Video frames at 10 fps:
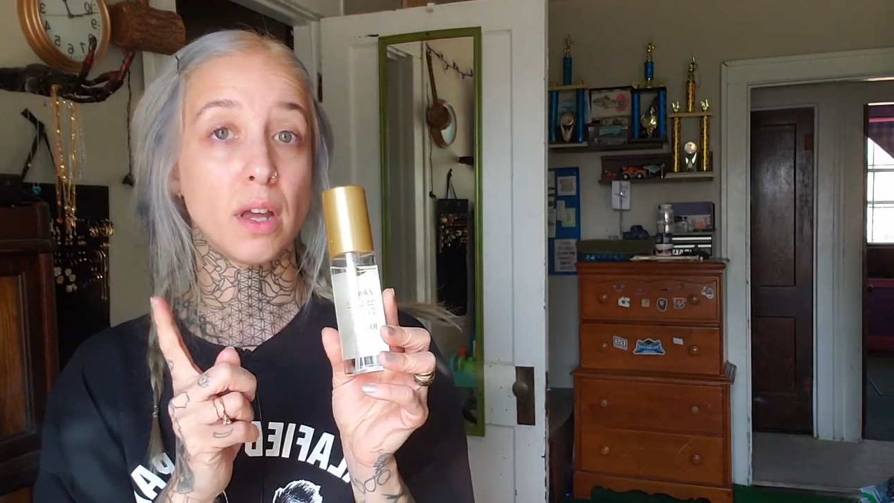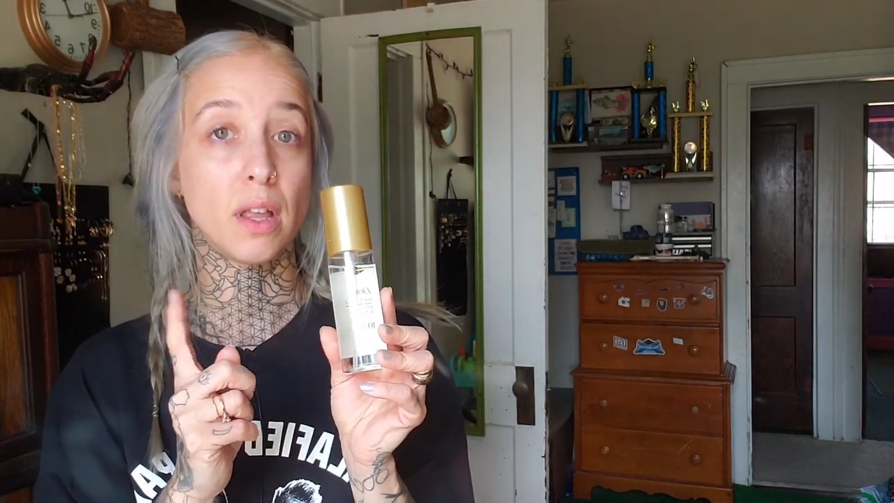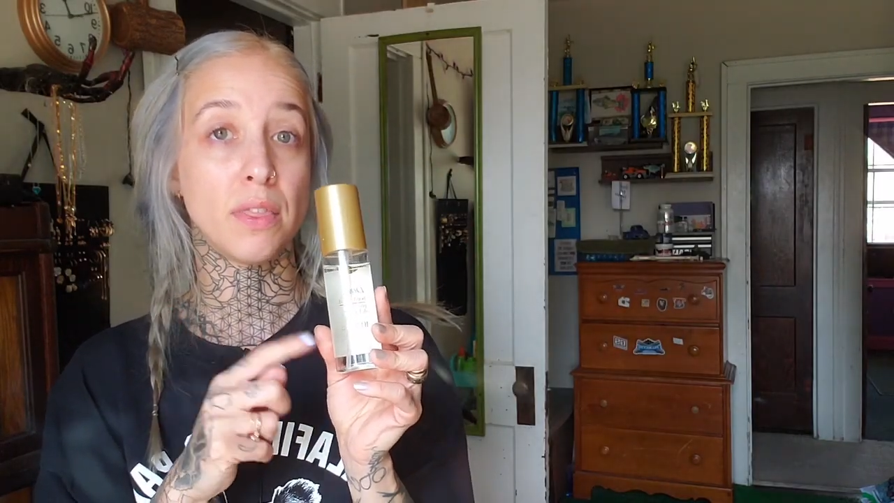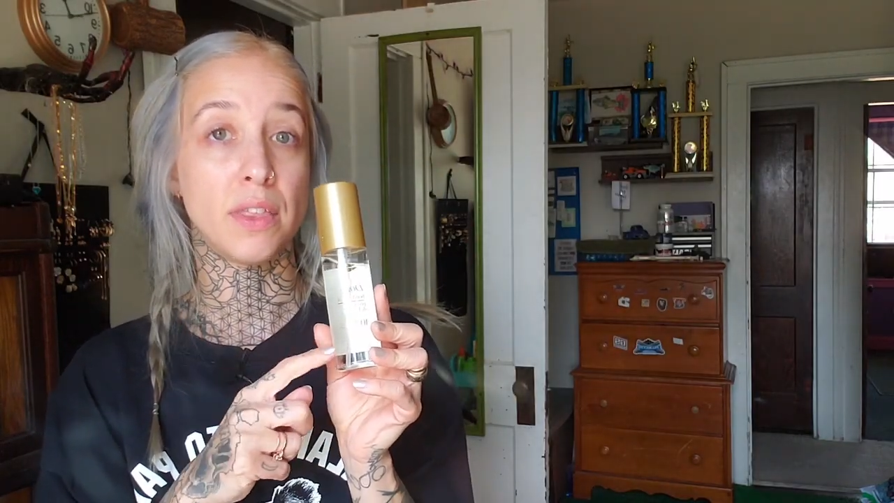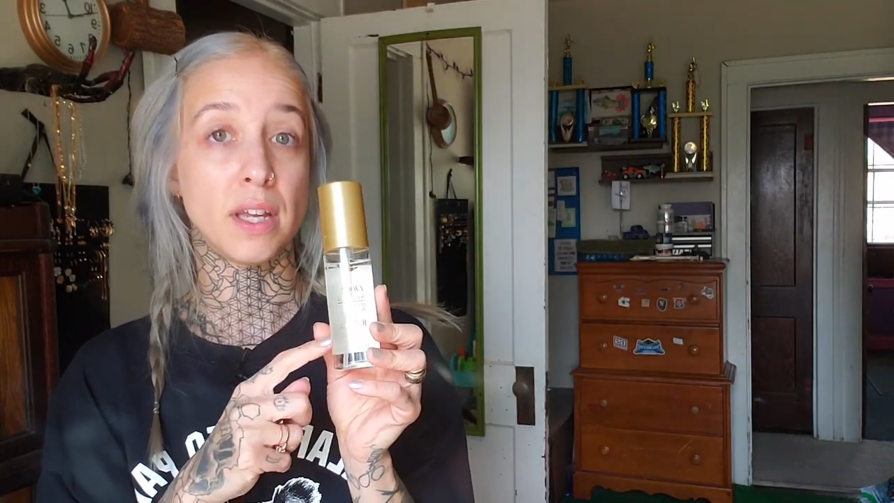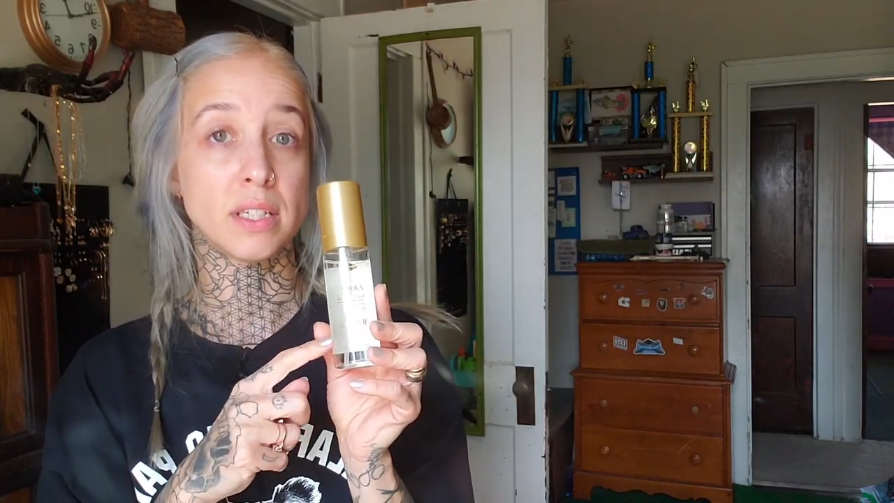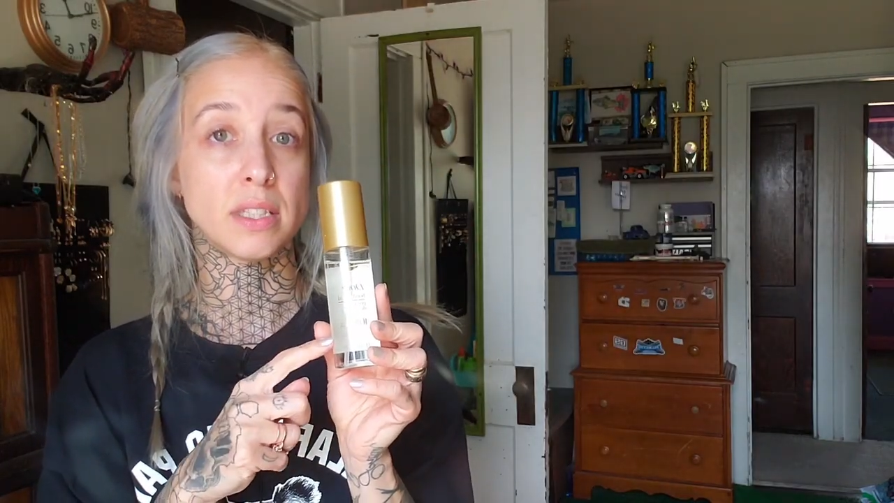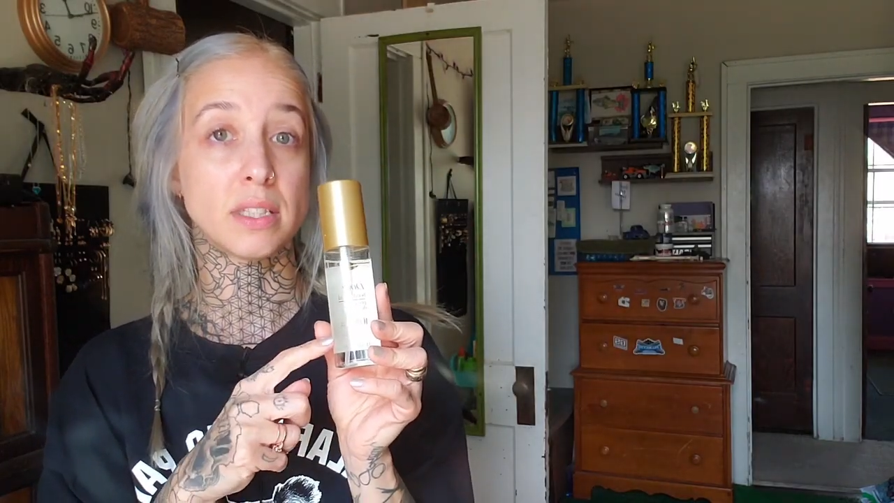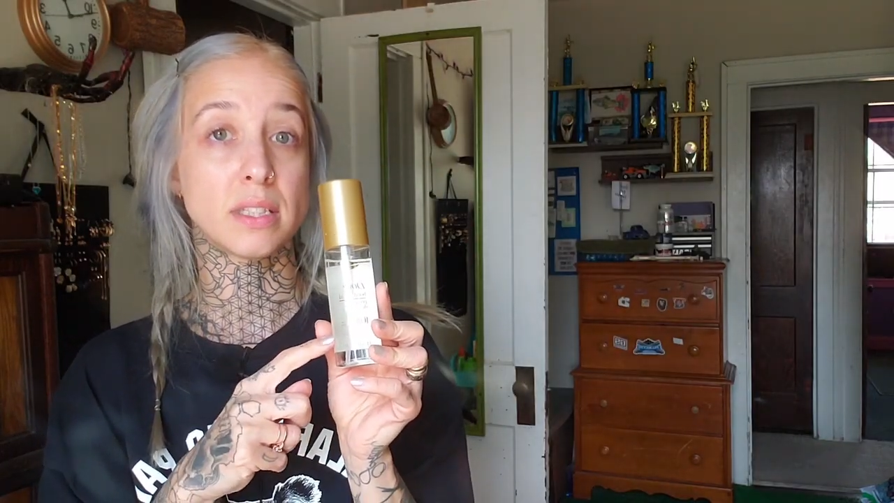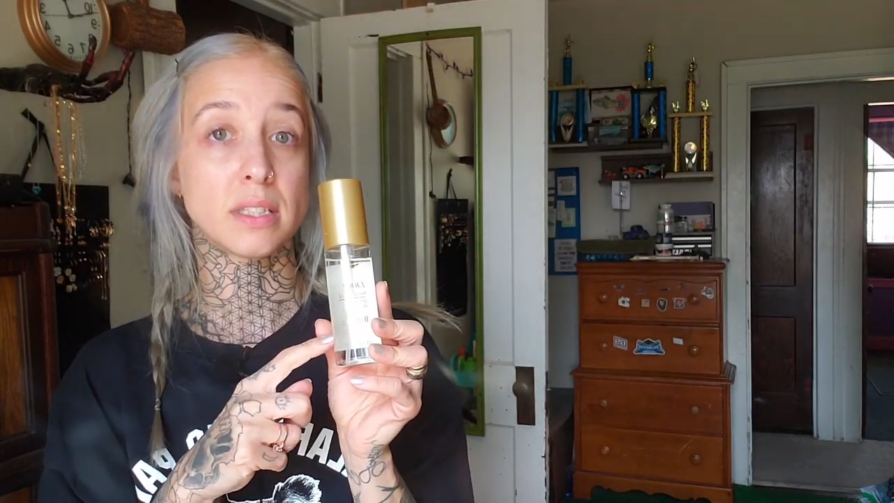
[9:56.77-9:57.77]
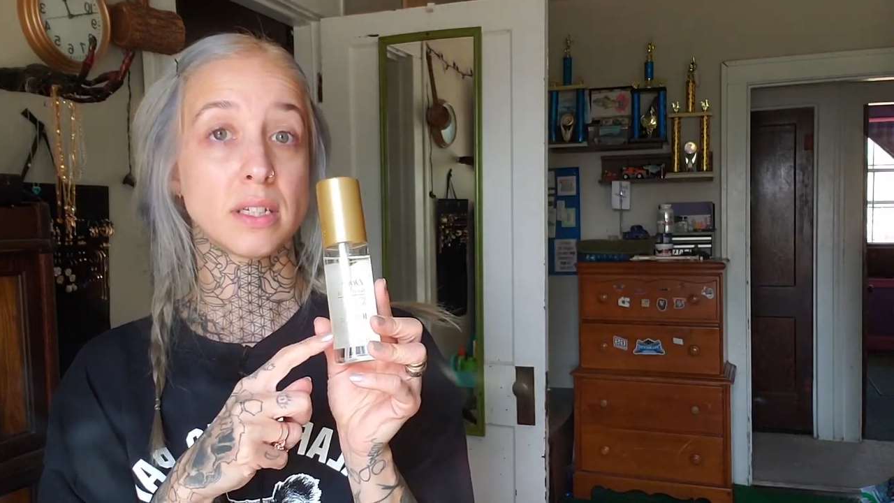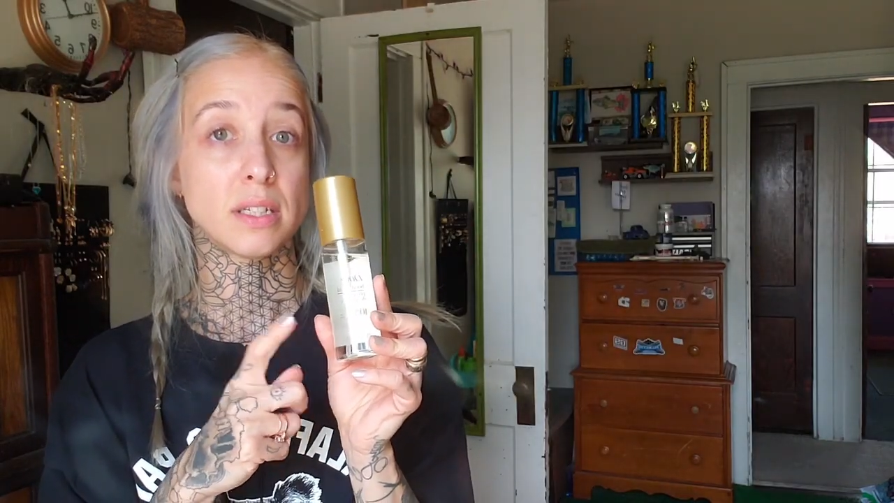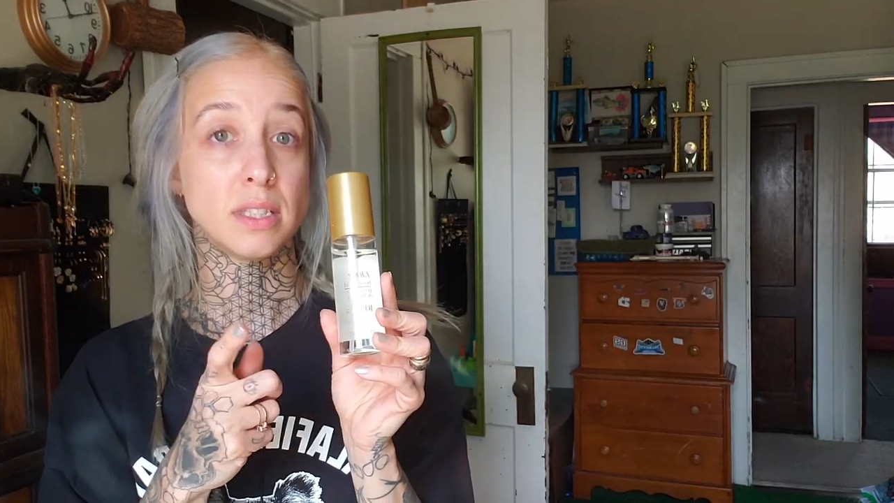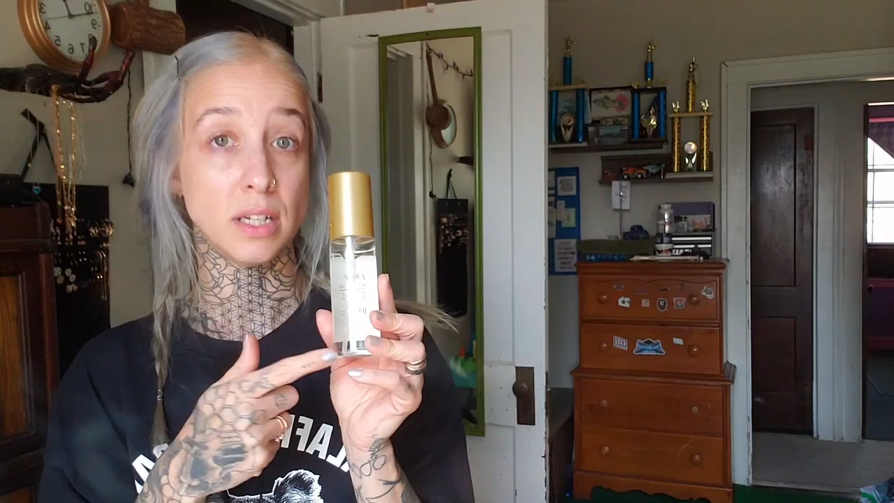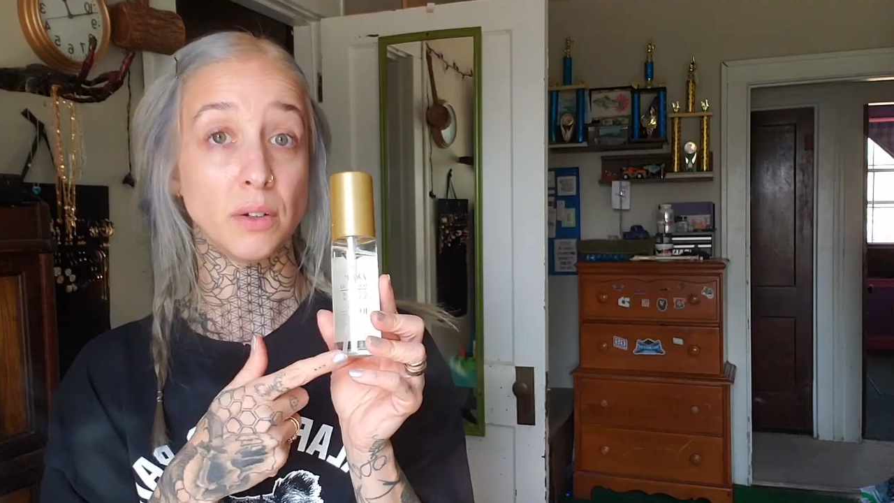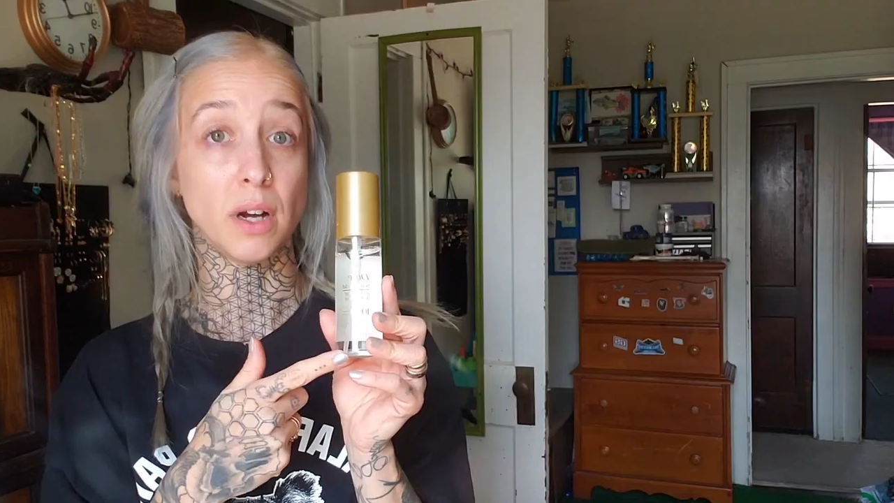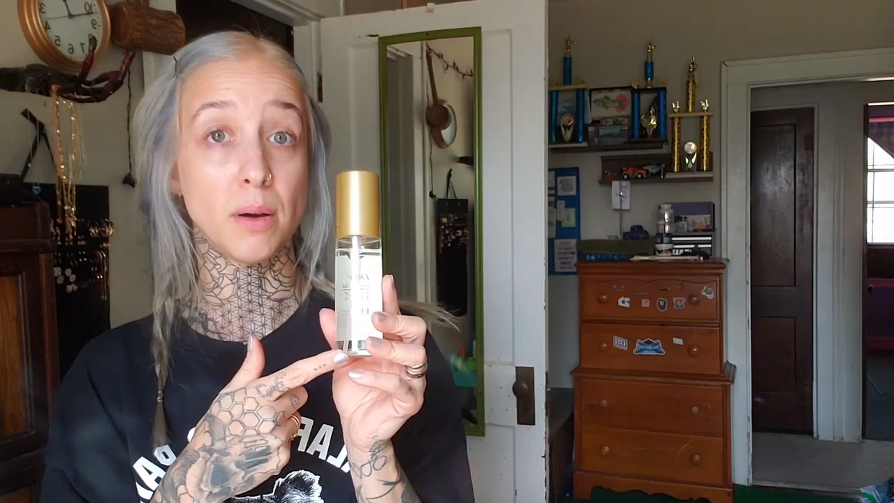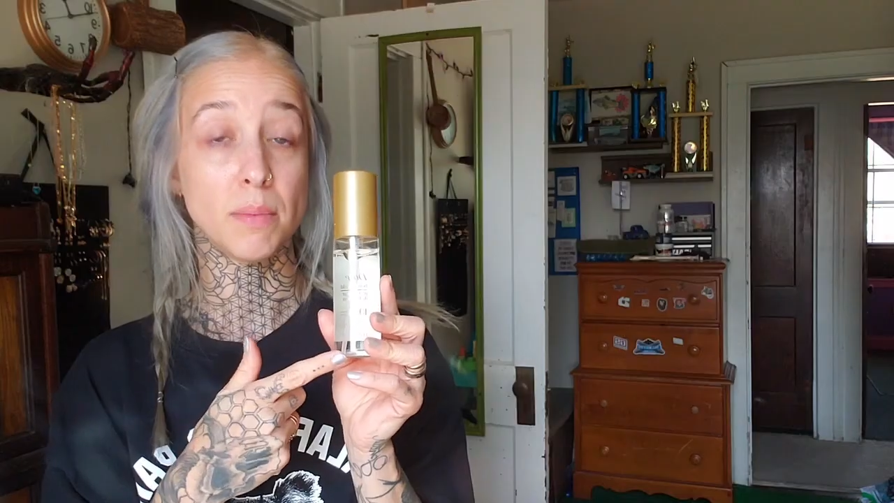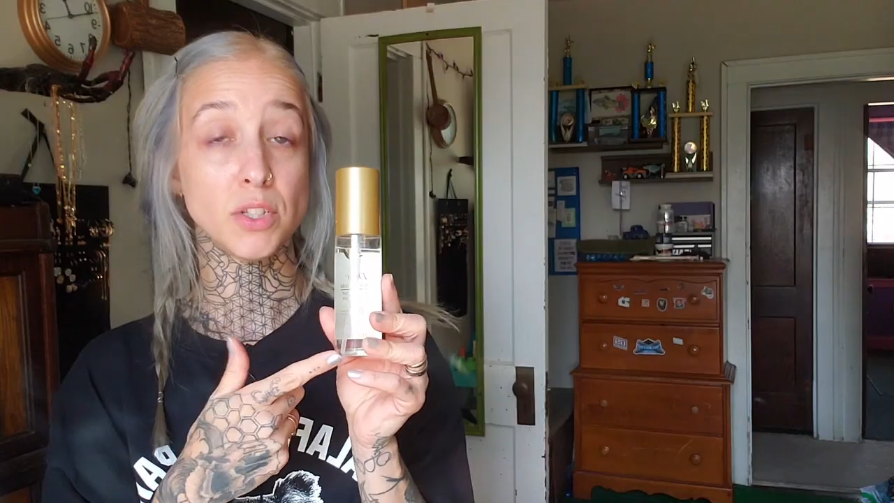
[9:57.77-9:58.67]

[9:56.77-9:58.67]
this serum.